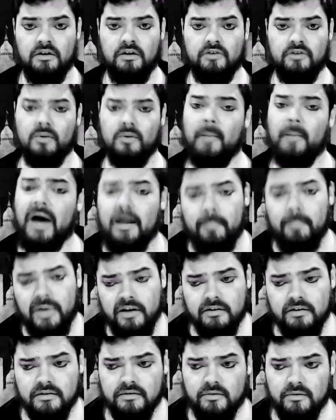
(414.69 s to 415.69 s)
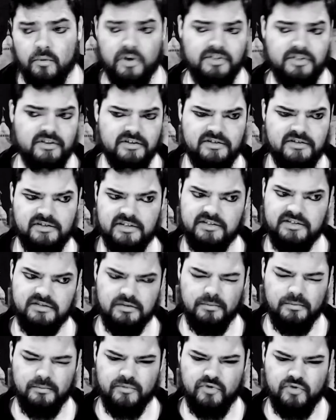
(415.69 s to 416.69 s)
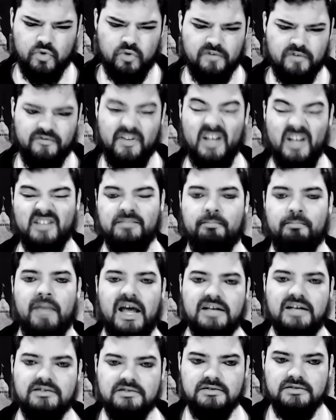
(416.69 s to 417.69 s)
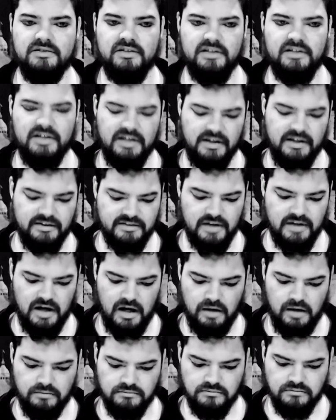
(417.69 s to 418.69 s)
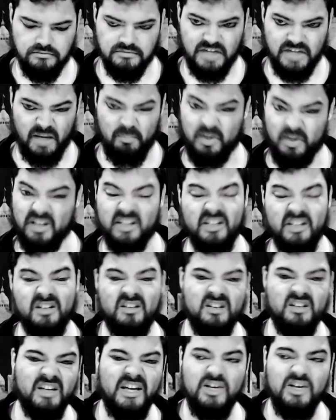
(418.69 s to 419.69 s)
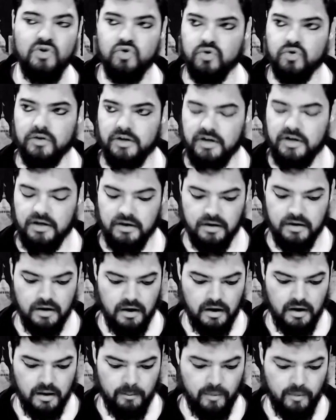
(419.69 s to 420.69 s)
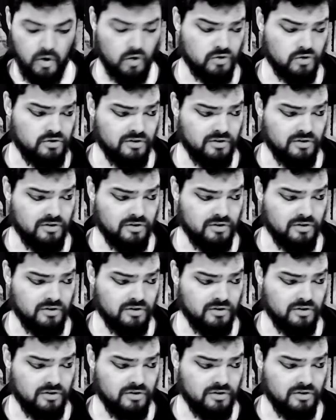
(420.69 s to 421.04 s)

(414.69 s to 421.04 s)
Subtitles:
So in my opinion, what this system sort of does best is like political intrigue, personal